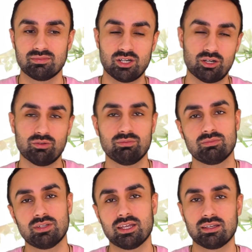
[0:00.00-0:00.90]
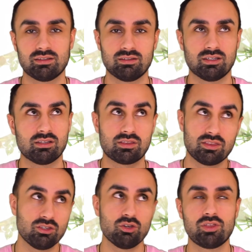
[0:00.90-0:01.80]
know,
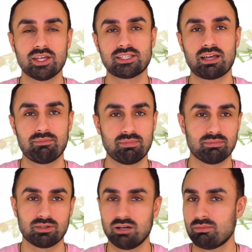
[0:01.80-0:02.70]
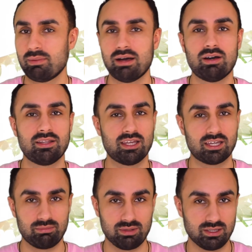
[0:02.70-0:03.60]
new things can come about, and they
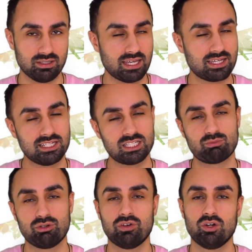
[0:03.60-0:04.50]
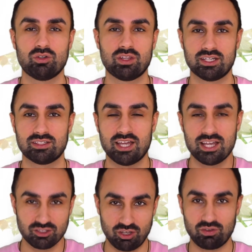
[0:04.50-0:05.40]
can disprove old things.
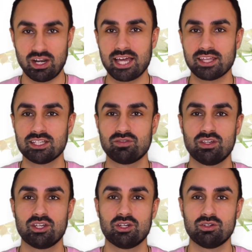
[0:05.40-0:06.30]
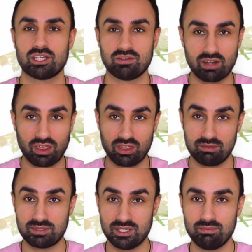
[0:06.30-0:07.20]
So if you like this video, give it a
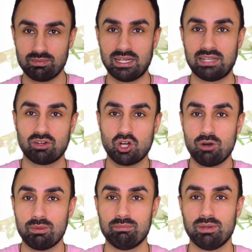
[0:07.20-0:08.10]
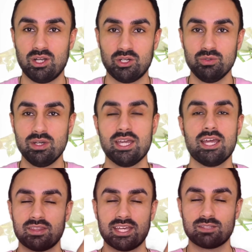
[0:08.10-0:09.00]
thumbs up, leave a comment below.
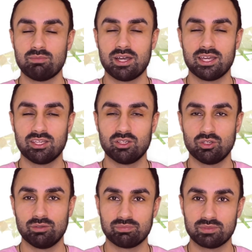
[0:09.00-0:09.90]
There's my